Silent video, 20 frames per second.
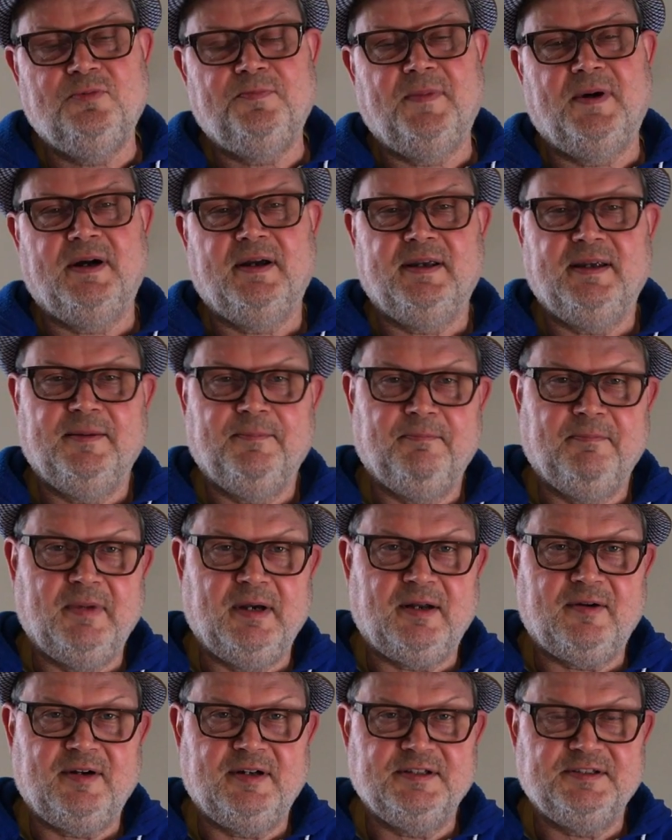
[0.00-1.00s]
my
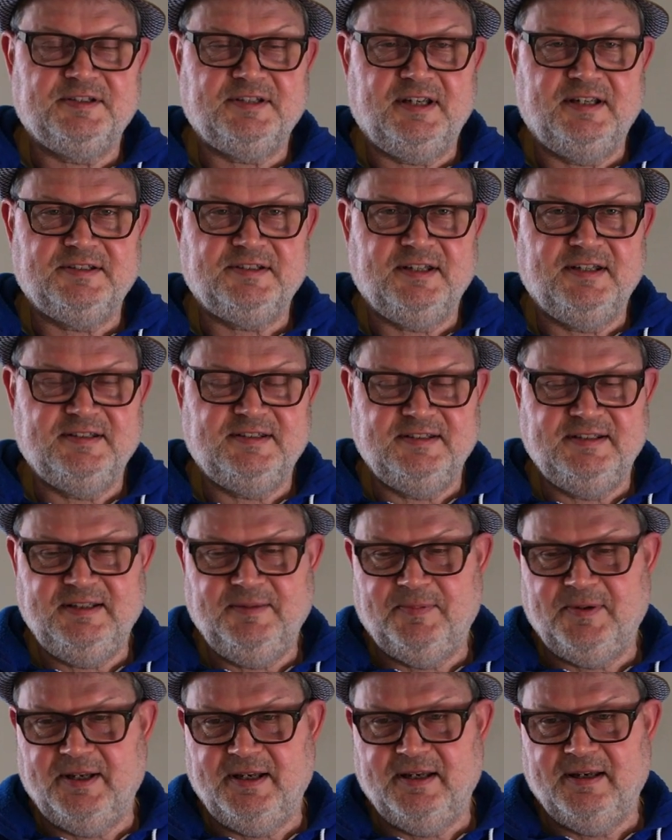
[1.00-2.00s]
Marantz SACD
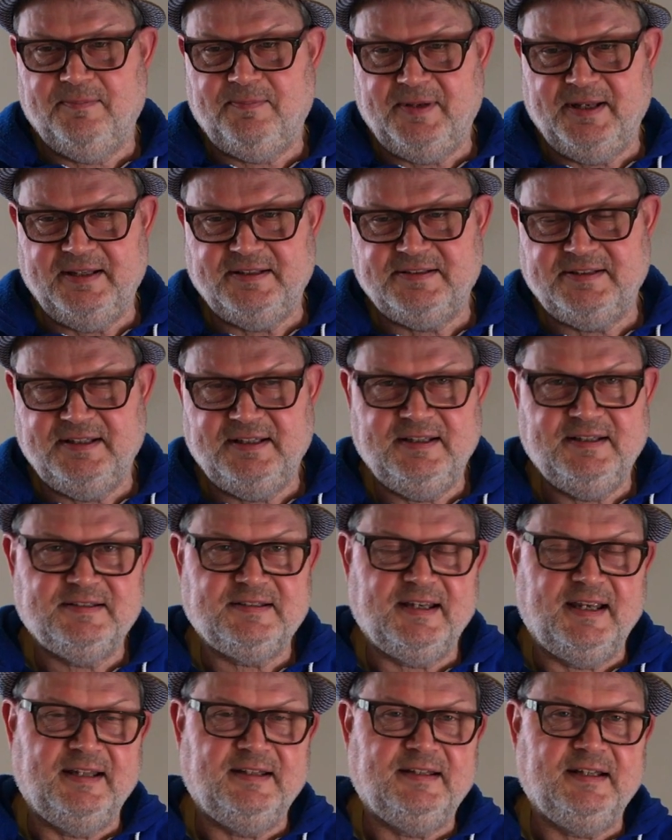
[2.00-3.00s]
player. I played
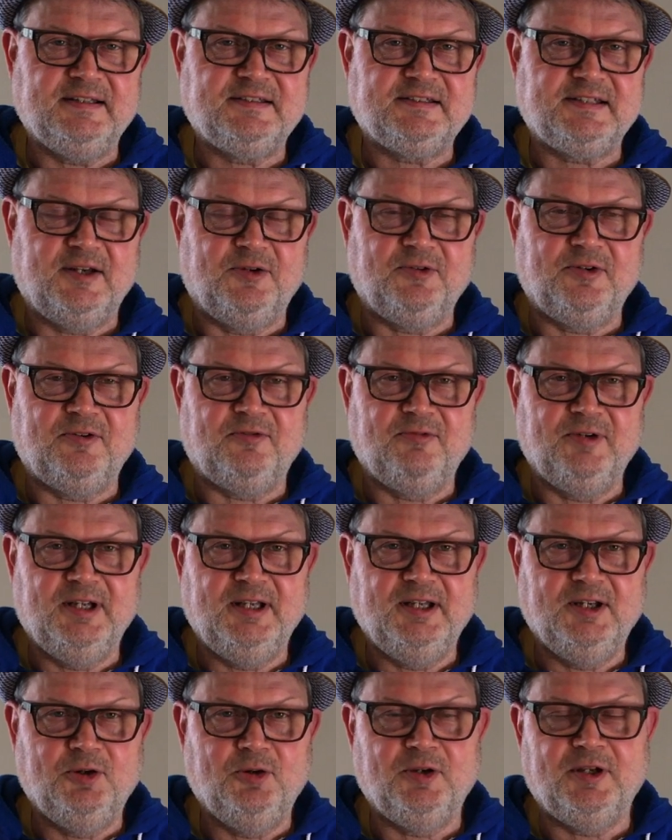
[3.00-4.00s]
CDs and that sounded
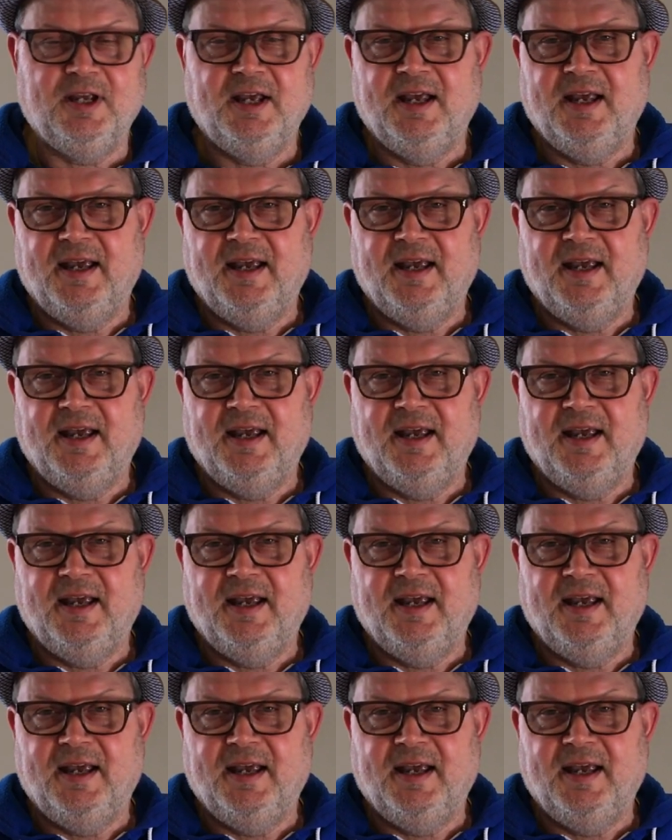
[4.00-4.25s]
really good.